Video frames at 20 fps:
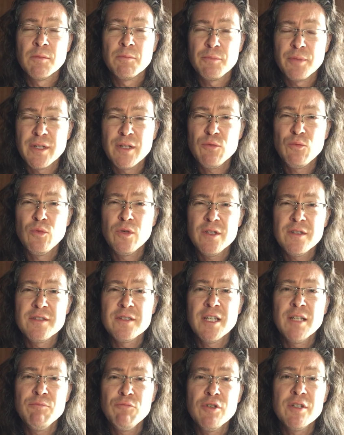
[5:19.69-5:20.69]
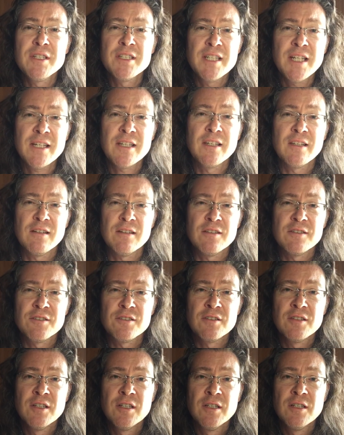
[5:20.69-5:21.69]
But it would seem
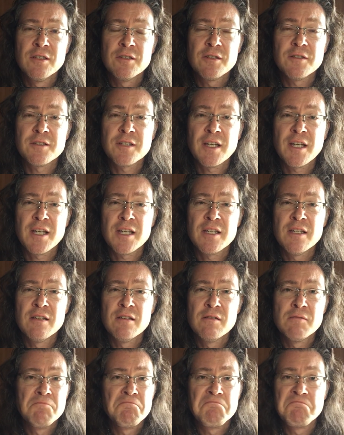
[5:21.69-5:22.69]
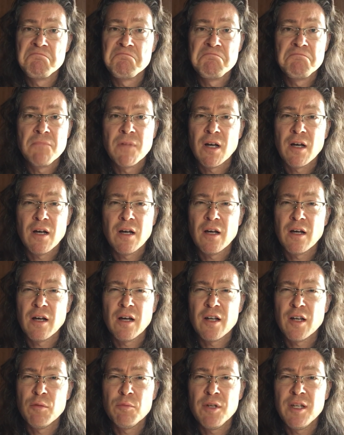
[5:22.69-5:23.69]
ridiculous to say,
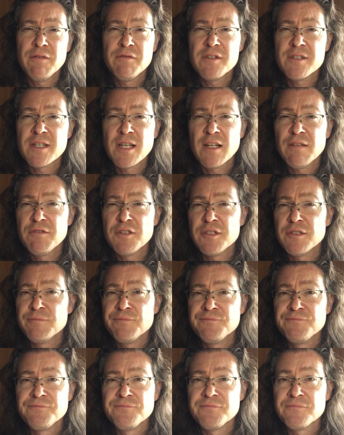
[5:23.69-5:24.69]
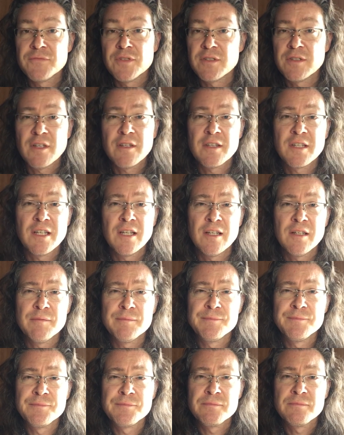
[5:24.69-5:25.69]
I don't believe in television, there's nothing in it.
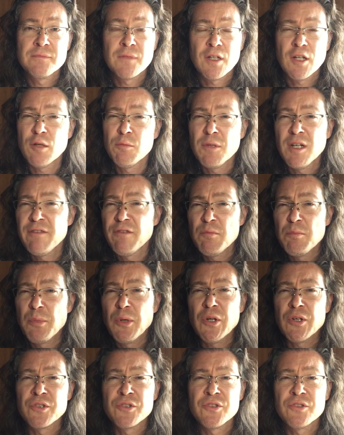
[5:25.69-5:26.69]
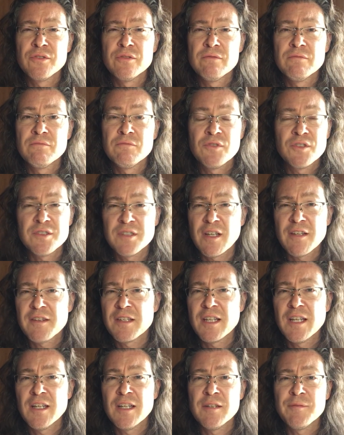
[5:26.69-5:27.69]
I don't believe in books, there's
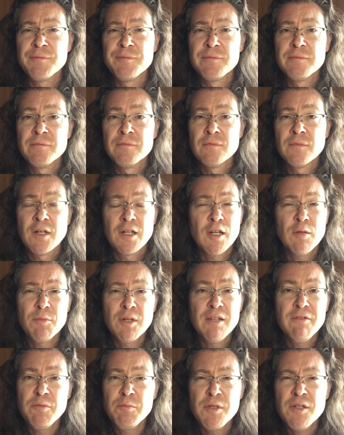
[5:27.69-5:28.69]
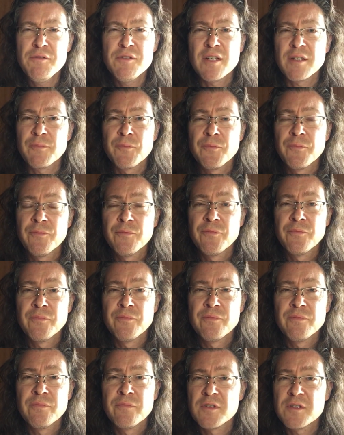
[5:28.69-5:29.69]
nothing in it. I don't believe in music,
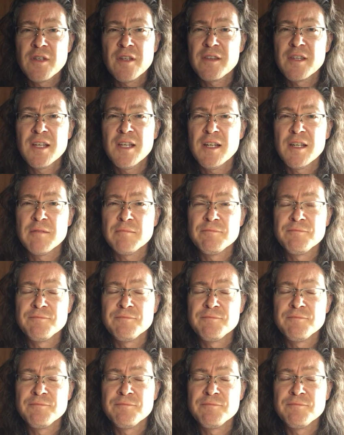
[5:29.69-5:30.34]
there's nothing in it.